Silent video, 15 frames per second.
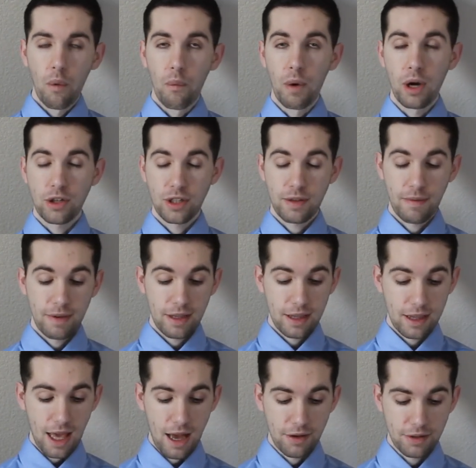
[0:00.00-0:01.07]

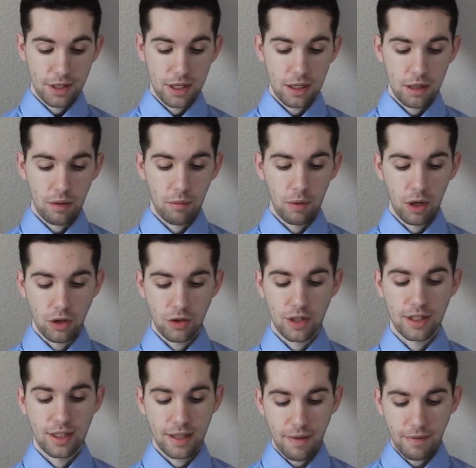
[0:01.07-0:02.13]

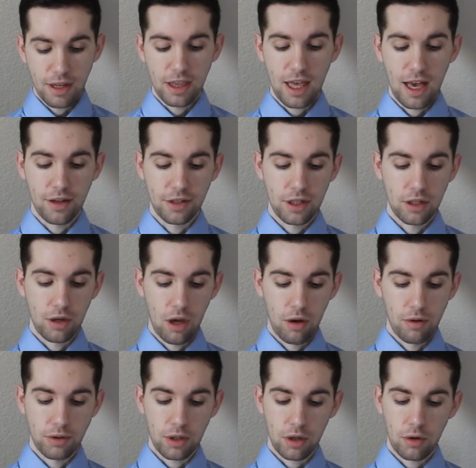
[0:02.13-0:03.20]

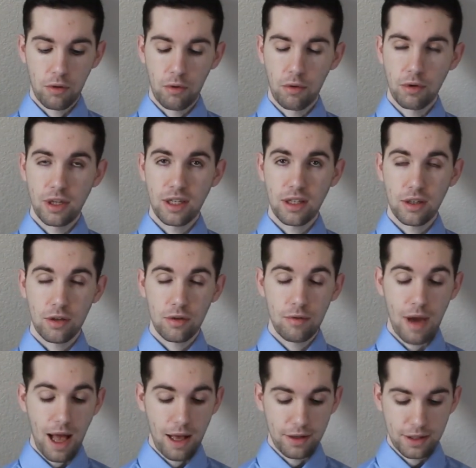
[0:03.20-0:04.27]
$170,000 according
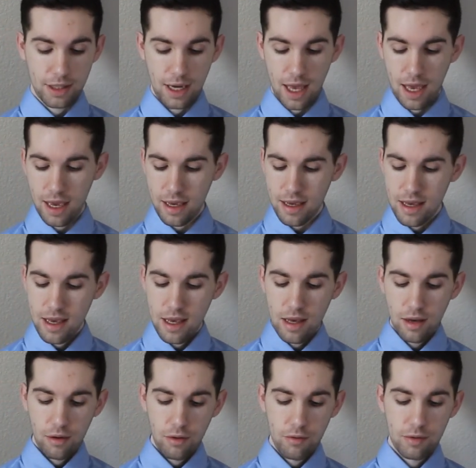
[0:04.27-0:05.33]
to Allison Hay,
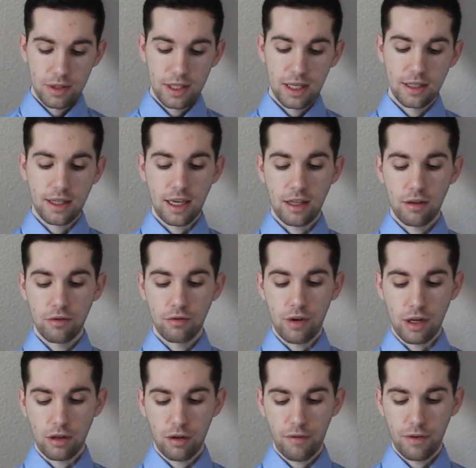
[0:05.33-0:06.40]
who is the Executive
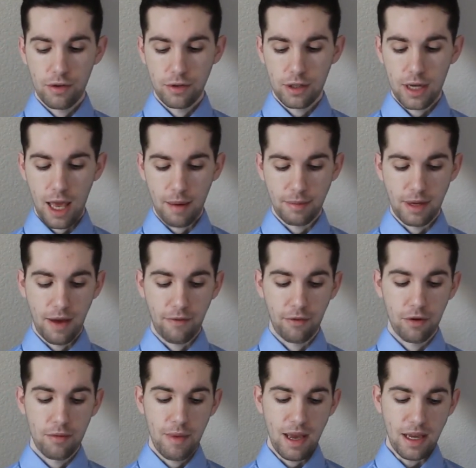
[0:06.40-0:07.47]
Director of Houston Habitat
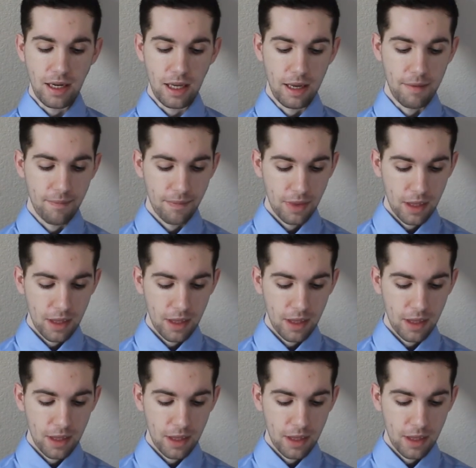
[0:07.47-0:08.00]
for Humanity.